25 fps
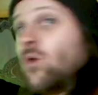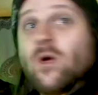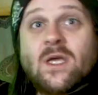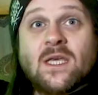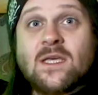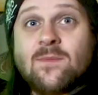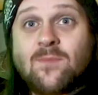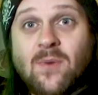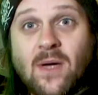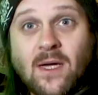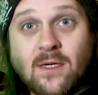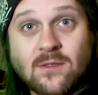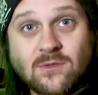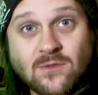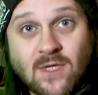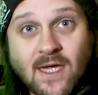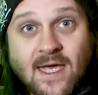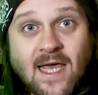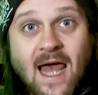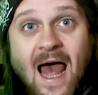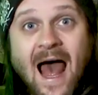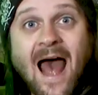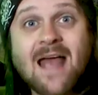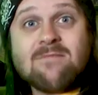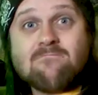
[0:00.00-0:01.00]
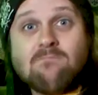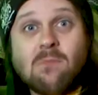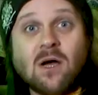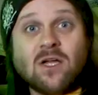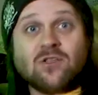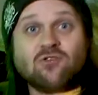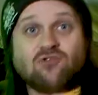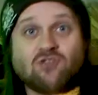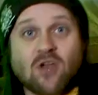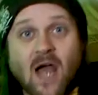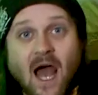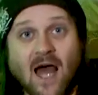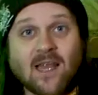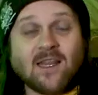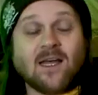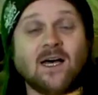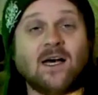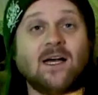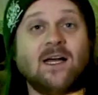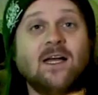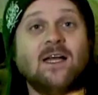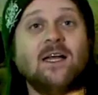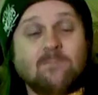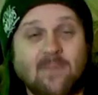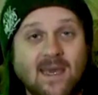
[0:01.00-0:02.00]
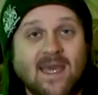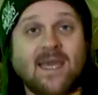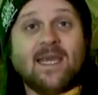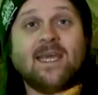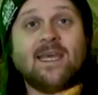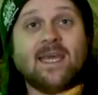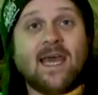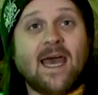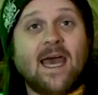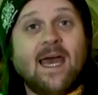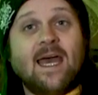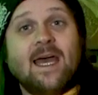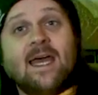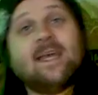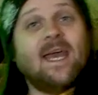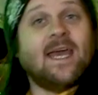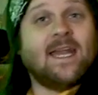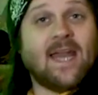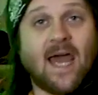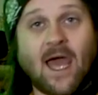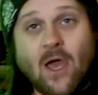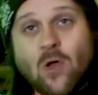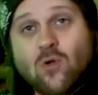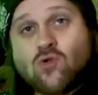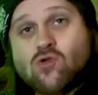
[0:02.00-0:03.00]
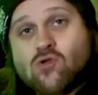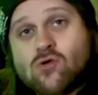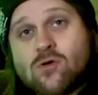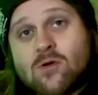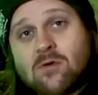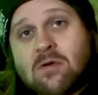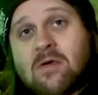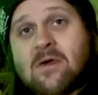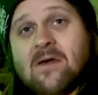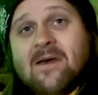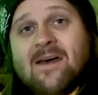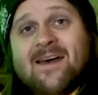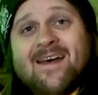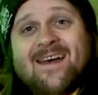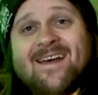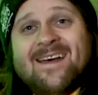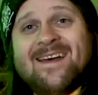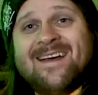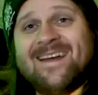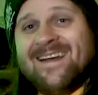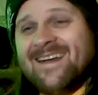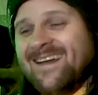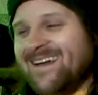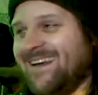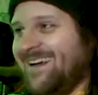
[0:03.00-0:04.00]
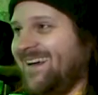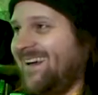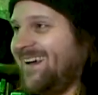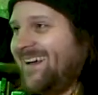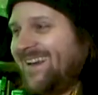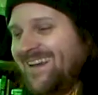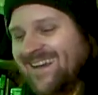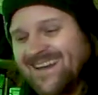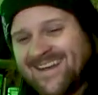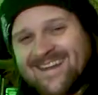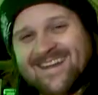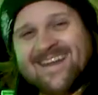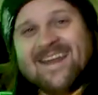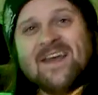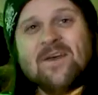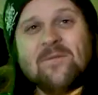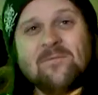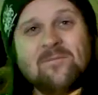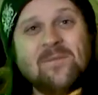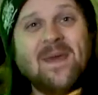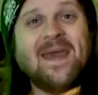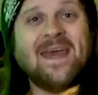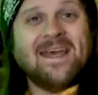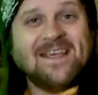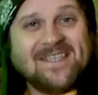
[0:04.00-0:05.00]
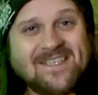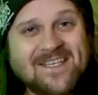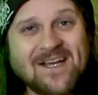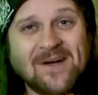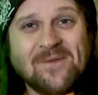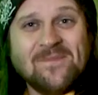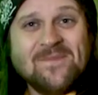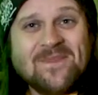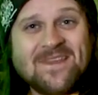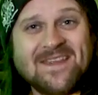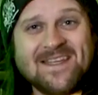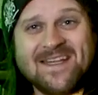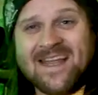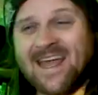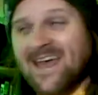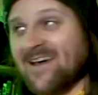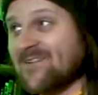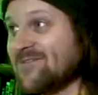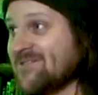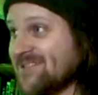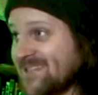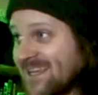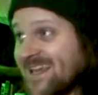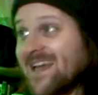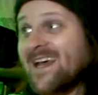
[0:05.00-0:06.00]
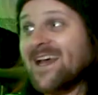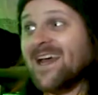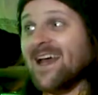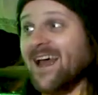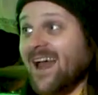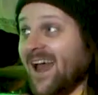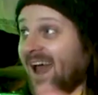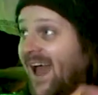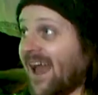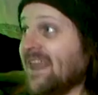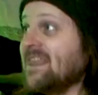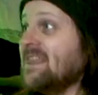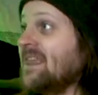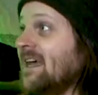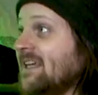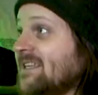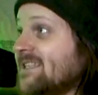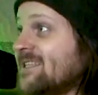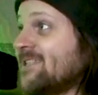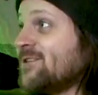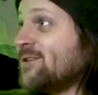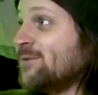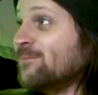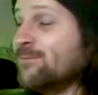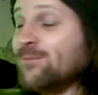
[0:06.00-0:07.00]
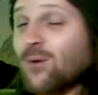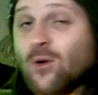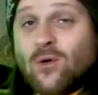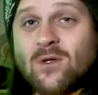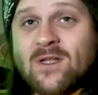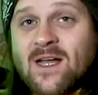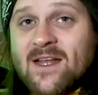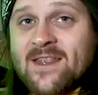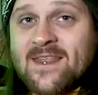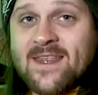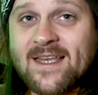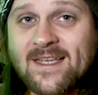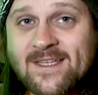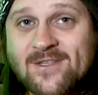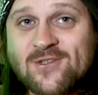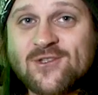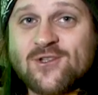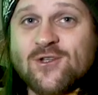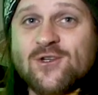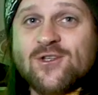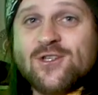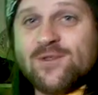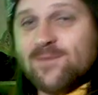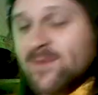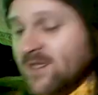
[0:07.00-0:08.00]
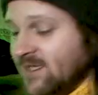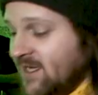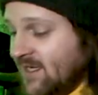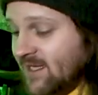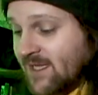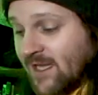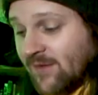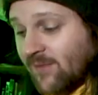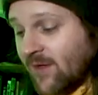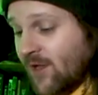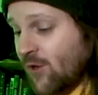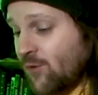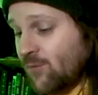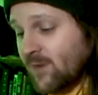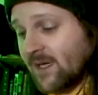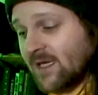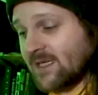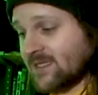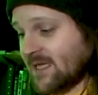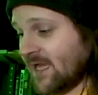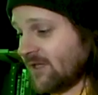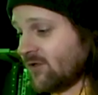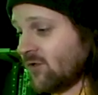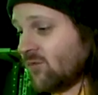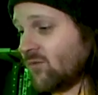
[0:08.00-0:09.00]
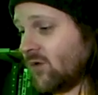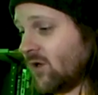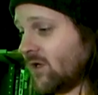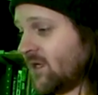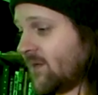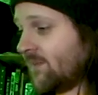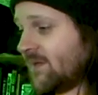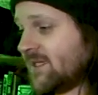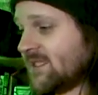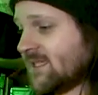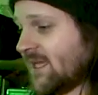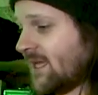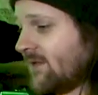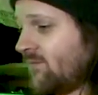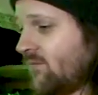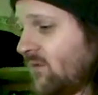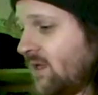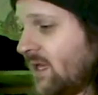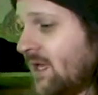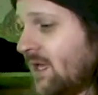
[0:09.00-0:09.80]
won't keep it, right? I'd much rather make it, get it out, make something else. And this tombola thing suits me really well because I don't want to be sitting